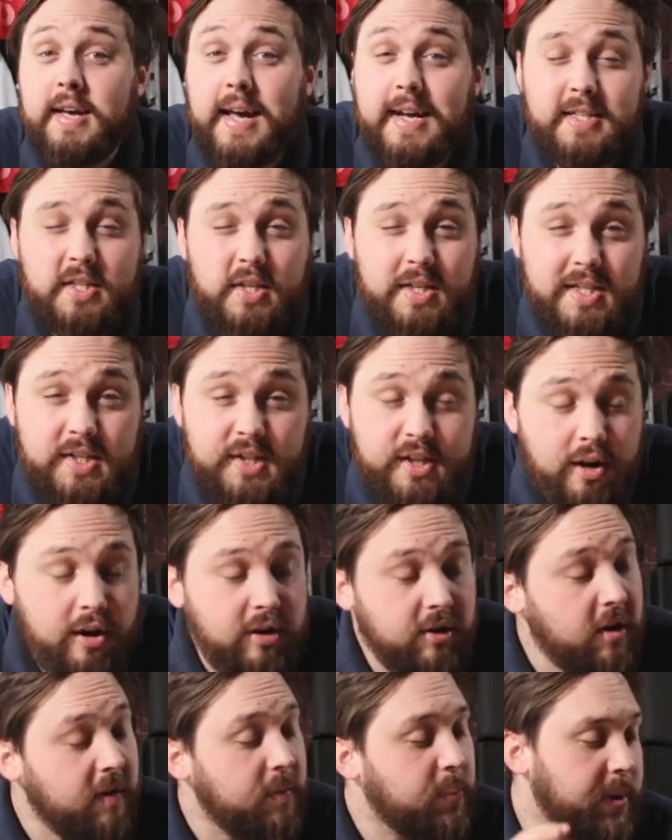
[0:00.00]
Okay, so to
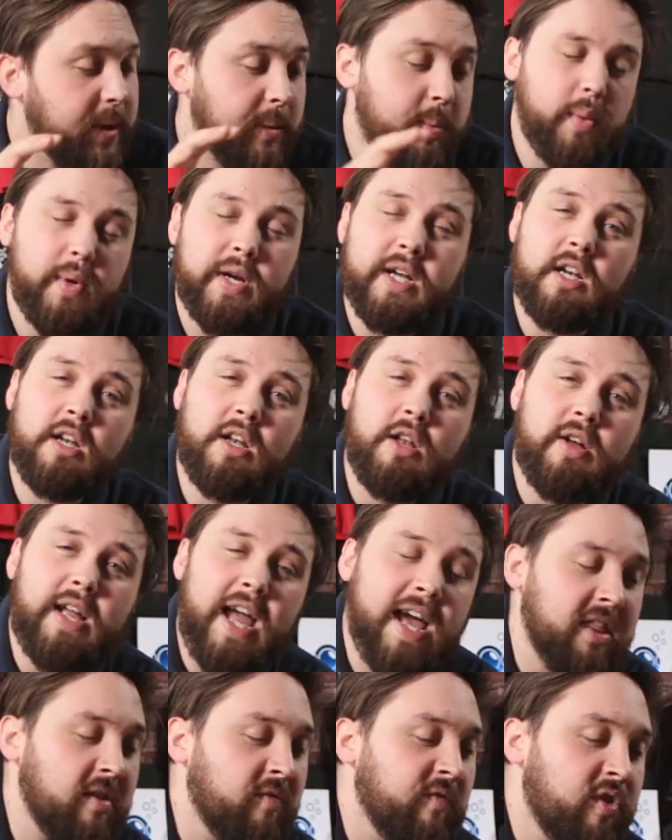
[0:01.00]
start off with, we're gonna
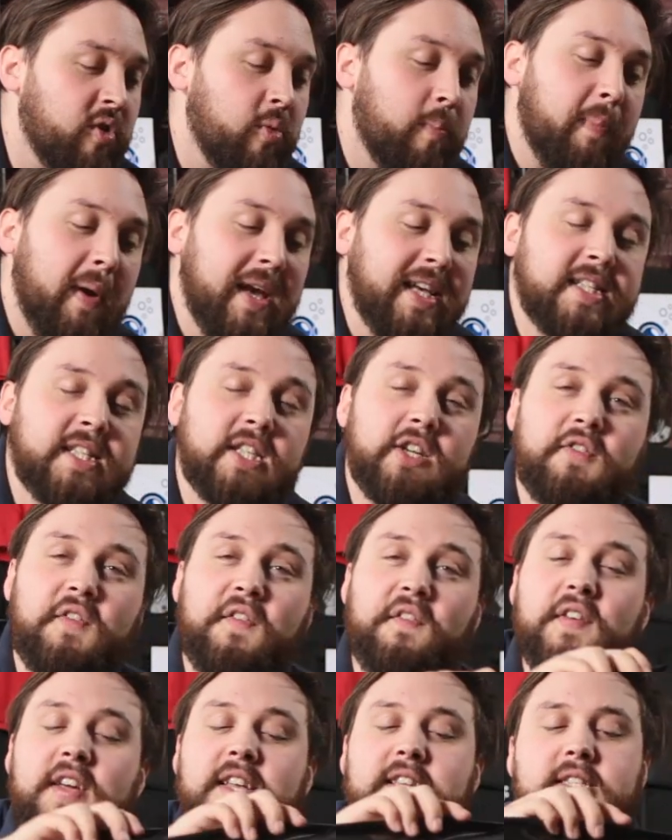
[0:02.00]
look at the real basic
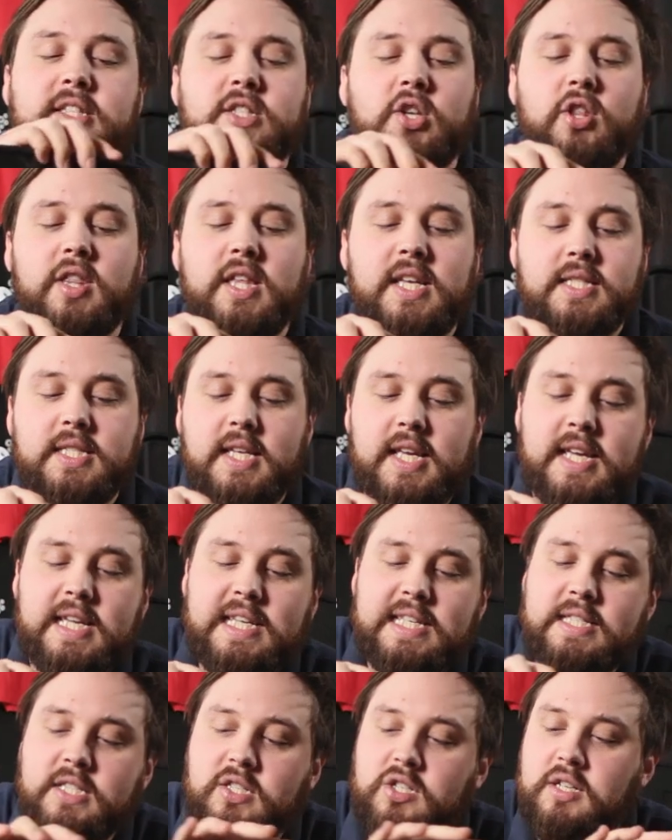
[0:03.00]
fin. So this
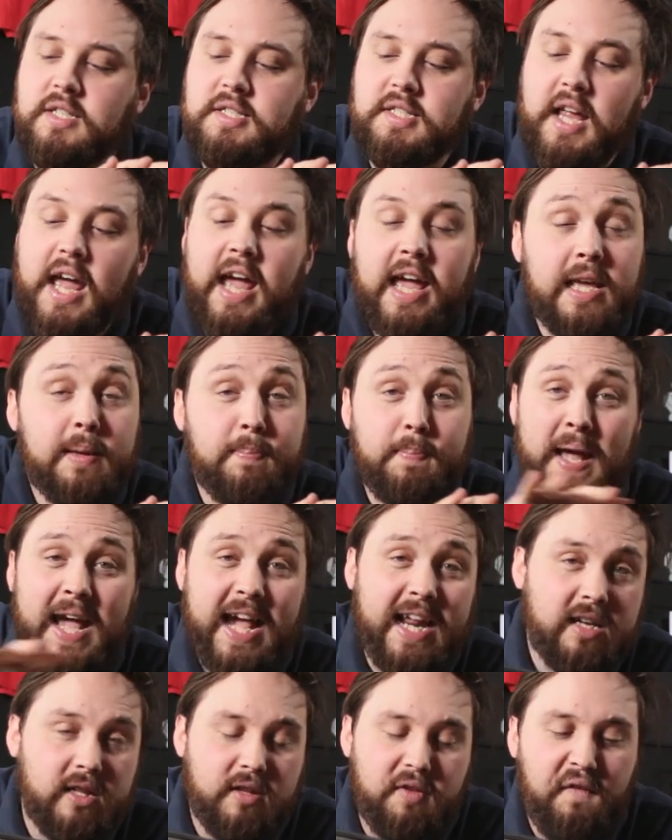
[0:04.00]
is just a
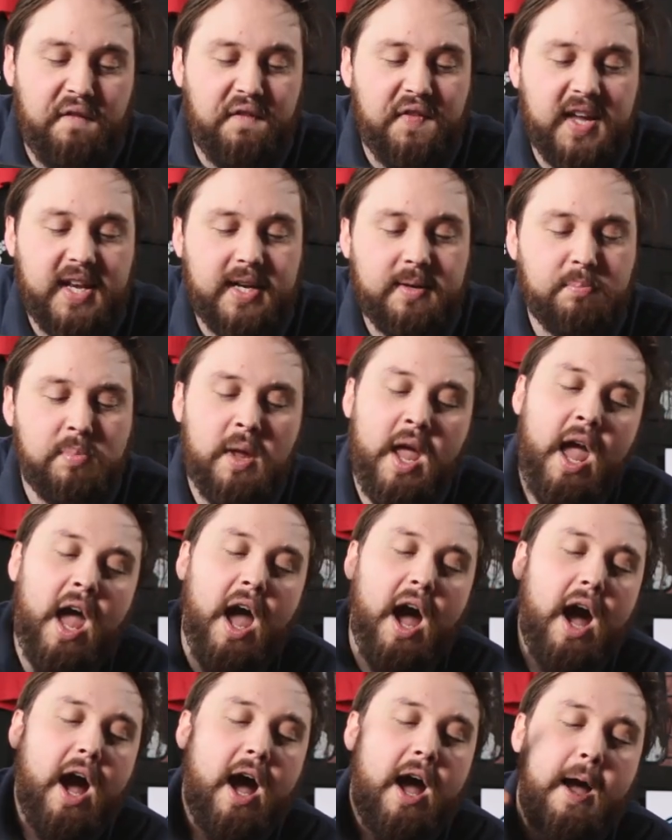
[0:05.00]
paddle fin.
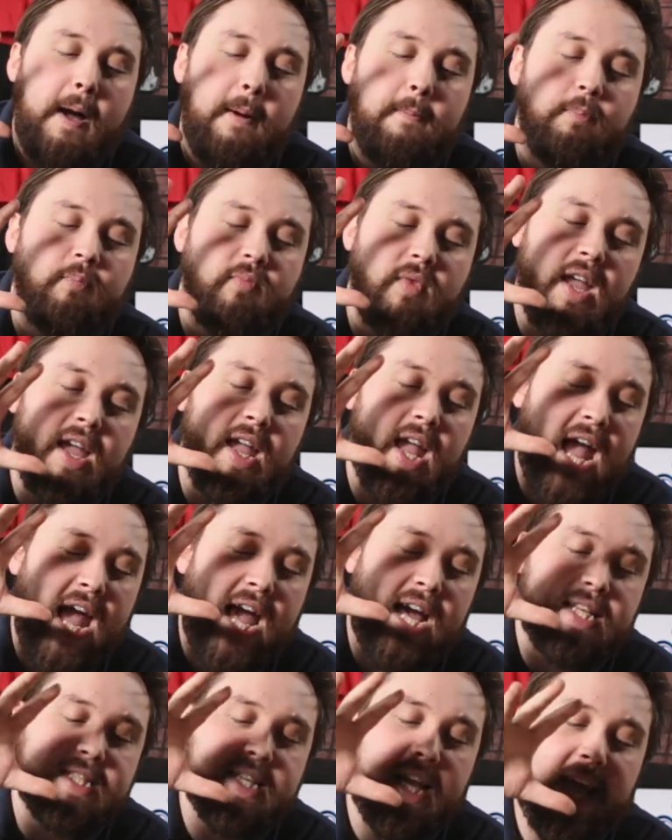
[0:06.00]
It
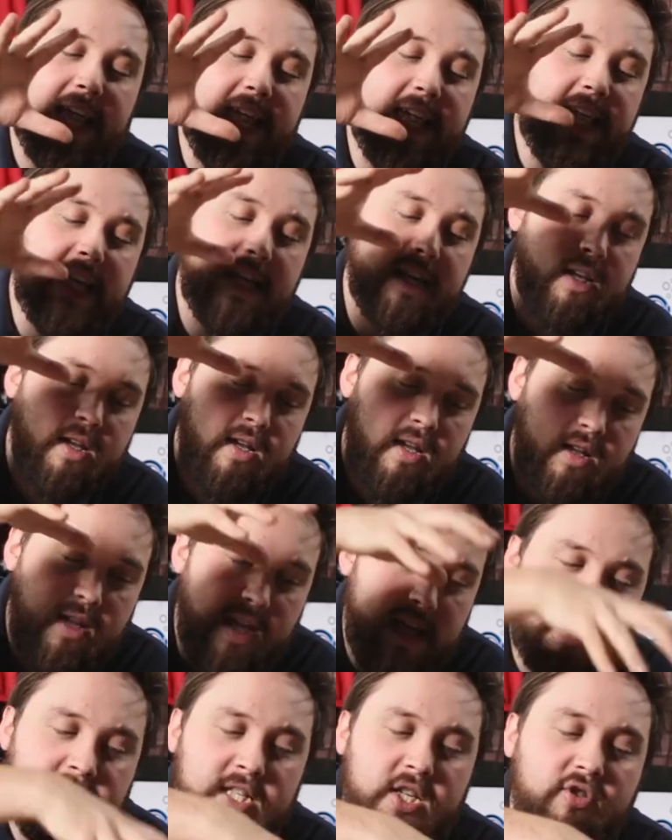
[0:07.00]
has a
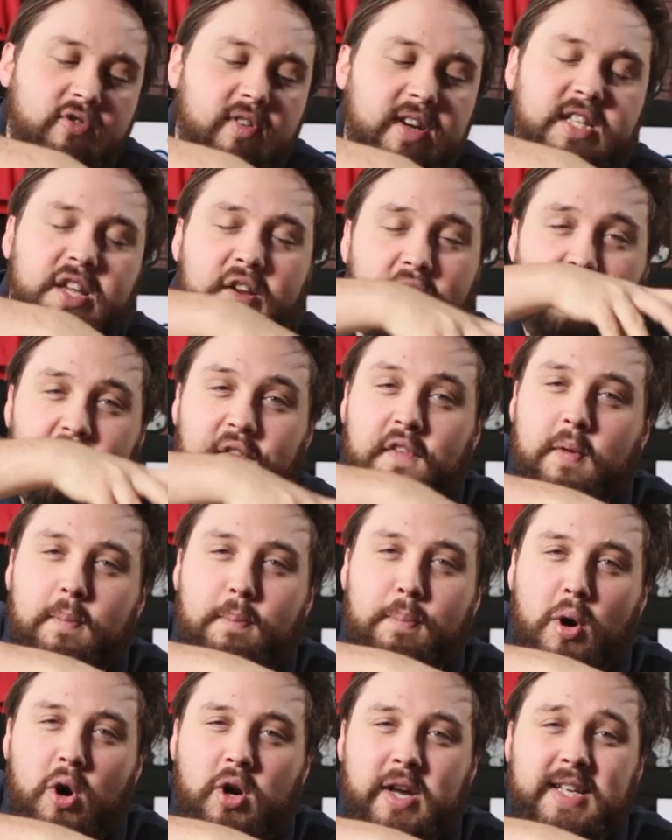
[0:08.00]
integrated
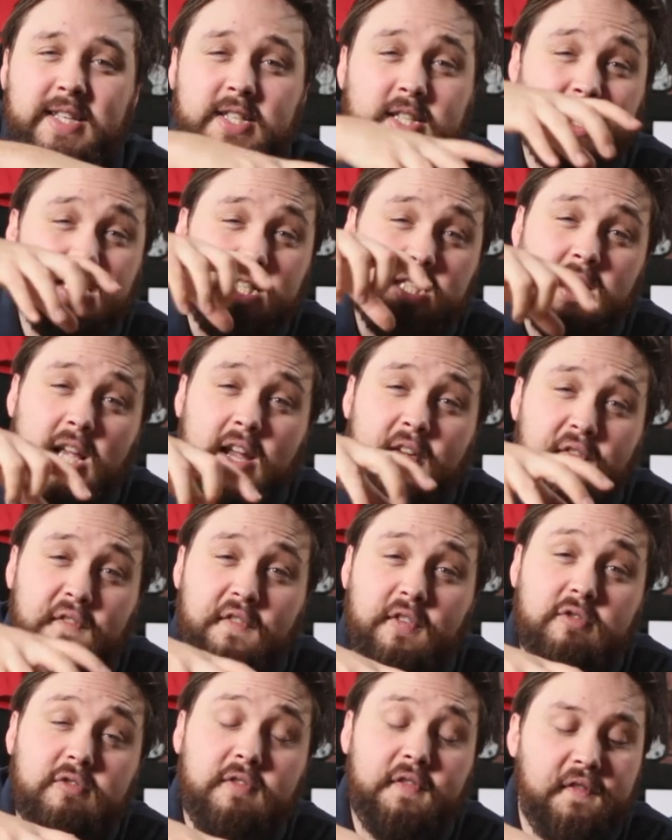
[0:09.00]
foot pocket. So this is a
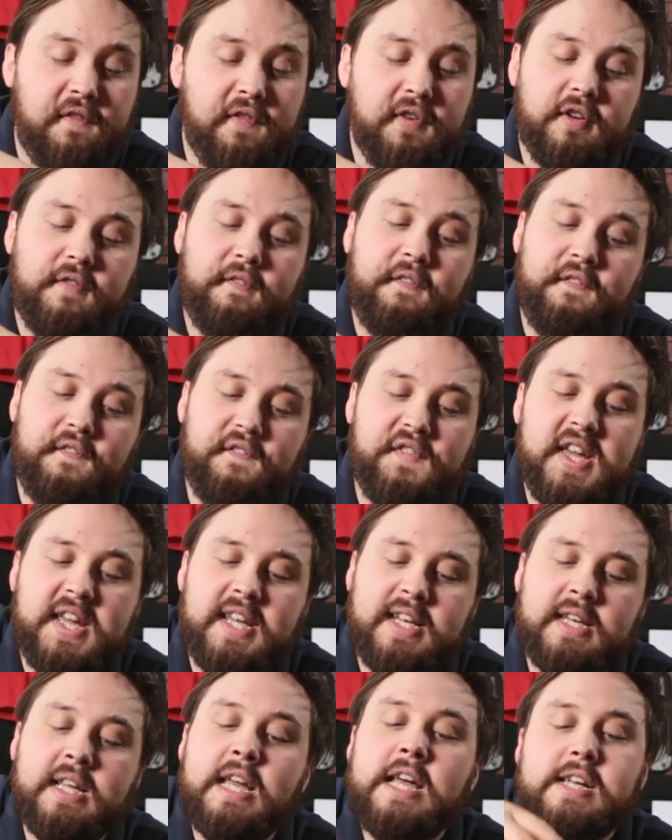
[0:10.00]
full foot
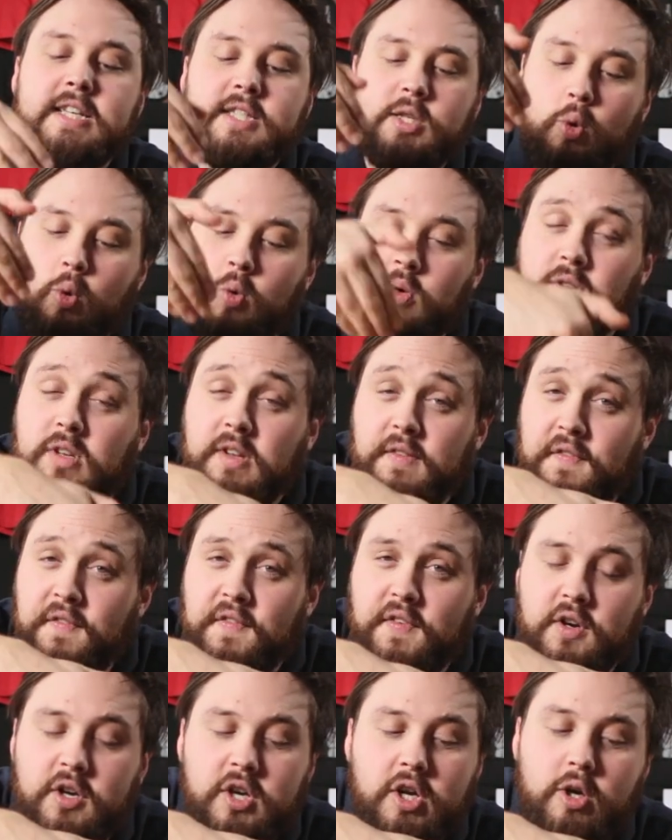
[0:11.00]
fin. So all of your
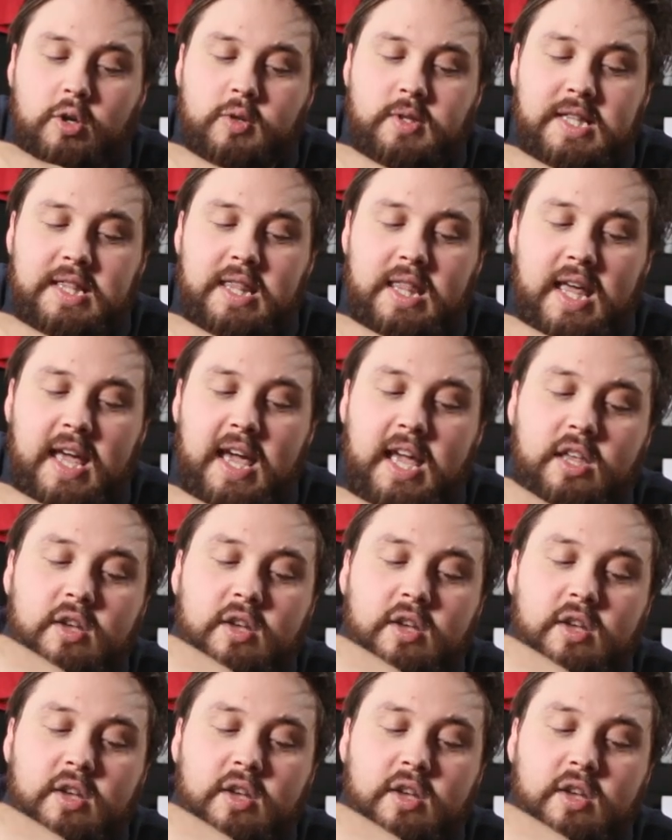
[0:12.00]
foot goes in there.